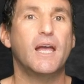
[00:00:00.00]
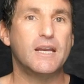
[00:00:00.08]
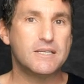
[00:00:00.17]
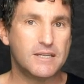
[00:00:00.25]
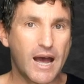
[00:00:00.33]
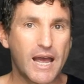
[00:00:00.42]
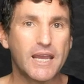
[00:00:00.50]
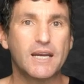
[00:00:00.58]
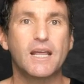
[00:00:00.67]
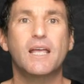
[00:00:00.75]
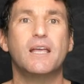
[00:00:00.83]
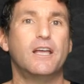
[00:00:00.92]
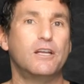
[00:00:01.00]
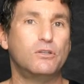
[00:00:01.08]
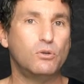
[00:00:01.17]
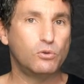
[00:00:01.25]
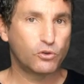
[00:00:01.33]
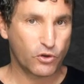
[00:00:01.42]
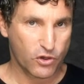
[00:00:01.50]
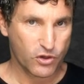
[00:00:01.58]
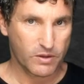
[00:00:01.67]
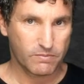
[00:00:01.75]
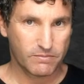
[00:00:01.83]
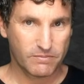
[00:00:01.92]
and diet and
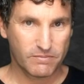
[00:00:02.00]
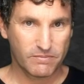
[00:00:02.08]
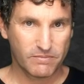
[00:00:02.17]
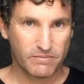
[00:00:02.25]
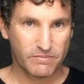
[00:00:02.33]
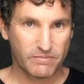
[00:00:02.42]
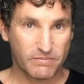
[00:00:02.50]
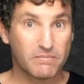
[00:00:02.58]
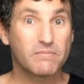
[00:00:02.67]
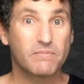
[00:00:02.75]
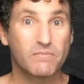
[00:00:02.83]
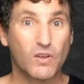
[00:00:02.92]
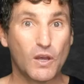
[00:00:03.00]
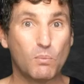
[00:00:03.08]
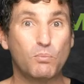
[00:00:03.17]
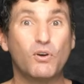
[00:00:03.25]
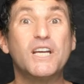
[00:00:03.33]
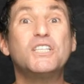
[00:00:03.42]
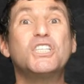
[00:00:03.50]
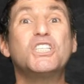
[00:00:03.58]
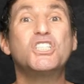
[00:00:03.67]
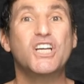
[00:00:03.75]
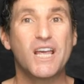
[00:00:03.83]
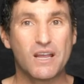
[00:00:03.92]
nutrition. Embrace
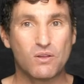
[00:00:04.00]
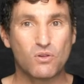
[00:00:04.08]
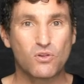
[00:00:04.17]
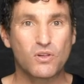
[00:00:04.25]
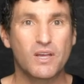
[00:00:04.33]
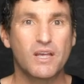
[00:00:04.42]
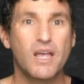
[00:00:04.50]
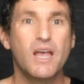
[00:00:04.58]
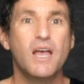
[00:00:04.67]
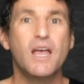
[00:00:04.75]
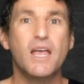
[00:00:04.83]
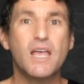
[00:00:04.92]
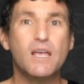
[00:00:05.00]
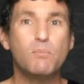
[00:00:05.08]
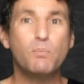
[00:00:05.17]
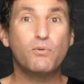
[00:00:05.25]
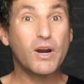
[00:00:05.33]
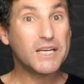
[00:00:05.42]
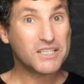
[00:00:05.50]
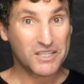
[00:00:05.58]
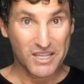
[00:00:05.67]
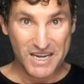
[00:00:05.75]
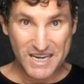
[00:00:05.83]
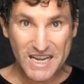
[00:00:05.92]
change. Embrace
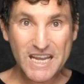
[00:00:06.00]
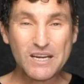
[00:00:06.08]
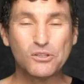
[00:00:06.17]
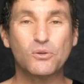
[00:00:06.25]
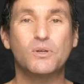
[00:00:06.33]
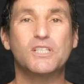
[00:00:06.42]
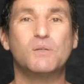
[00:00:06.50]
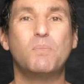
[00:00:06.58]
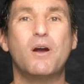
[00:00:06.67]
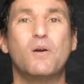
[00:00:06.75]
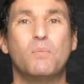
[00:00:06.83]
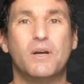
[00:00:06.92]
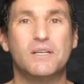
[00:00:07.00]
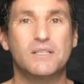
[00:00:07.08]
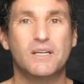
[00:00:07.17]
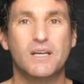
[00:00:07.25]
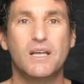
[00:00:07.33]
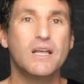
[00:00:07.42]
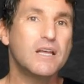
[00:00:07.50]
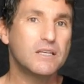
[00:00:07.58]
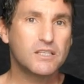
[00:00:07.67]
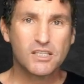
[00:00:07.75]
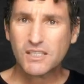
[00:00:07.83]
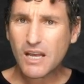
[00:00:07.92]
the need to experiment.
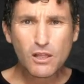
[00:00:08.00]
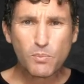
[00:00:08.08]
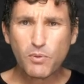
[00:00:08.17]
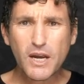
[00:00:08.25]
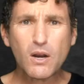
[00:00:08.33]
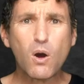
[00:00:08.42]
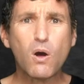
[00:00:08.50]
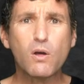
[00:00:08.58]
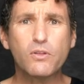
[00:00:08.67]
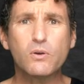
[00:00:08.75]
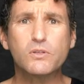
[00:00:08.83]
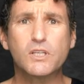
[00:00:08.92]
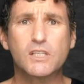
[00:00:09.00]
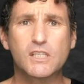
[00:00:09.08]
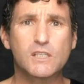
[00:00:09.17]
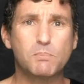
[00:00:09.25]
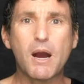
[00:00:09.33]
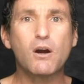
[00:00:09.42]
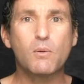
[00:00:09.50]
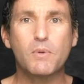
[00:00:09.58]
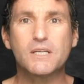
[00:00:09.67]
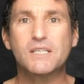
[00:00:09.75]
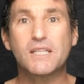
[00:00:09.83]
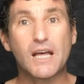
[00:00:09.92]
Celebrate all those
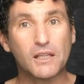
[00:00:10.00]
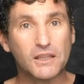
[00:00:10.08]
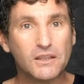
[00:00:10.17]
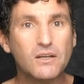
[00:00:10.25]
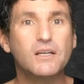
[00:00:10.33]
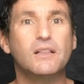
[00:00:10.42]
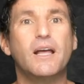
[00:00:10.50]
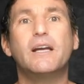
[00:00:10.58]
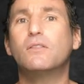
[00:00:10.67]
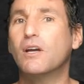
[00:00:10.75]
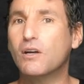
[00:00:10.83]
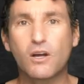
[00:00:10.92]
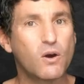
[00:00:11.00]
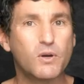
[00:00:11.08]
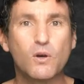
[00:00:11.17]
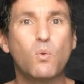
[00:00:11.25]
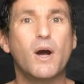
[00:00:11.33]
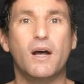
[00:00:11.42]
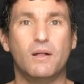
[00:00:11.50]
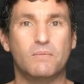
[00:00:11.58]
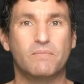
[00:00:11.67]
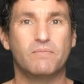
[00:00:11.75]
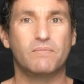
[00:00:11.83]
experiments that look like they're going well.